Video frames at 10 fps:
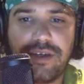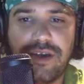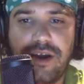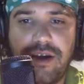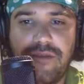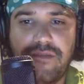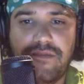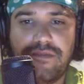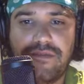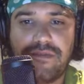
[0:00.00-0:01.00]

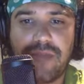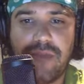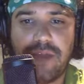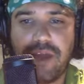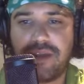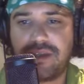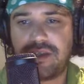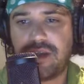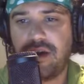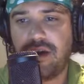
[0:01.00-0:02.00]
But that's
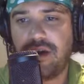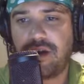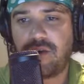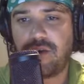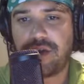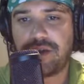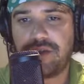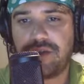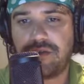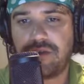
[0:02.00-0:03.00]
according
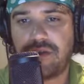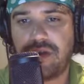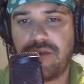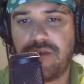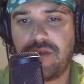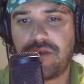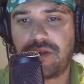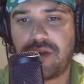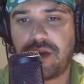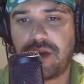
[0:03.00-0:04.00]
to sort of
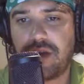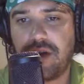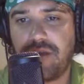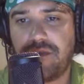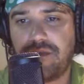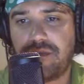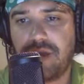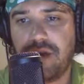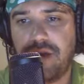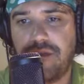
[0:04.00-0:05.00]
inverse.com.
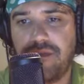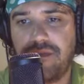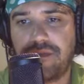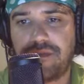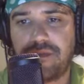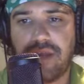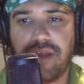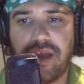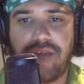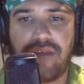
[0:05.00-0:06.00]
And
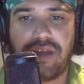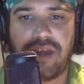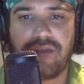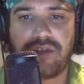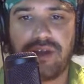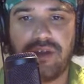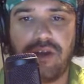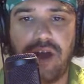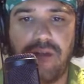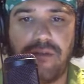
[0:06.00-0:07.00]
they have the game trailer
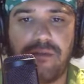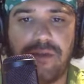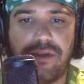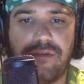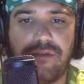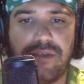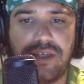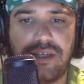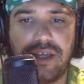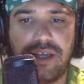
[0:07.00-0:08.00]
up with the
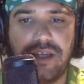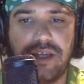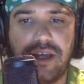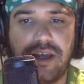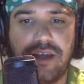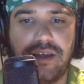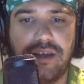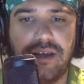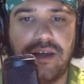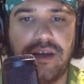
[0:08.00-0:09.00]
release date and
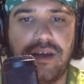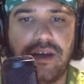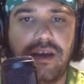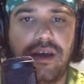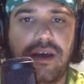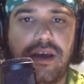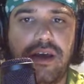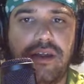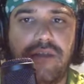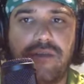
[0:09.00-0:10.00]

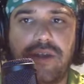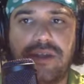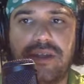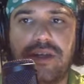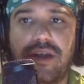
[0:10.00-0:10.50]
the price there.